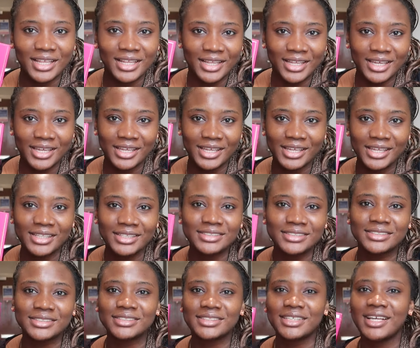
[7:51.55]
Killing
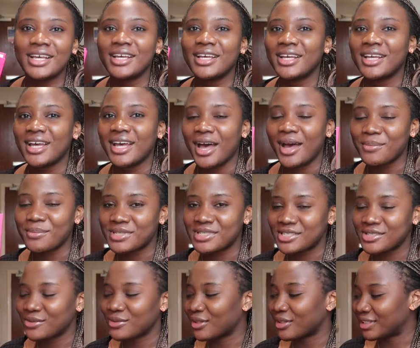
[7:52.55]
It. I'm
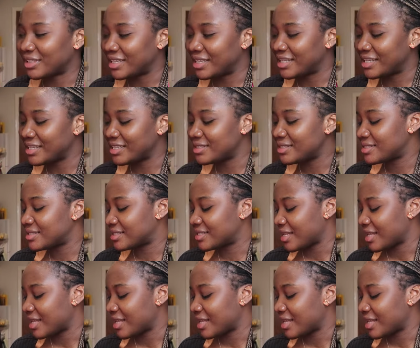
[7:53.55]
still on it.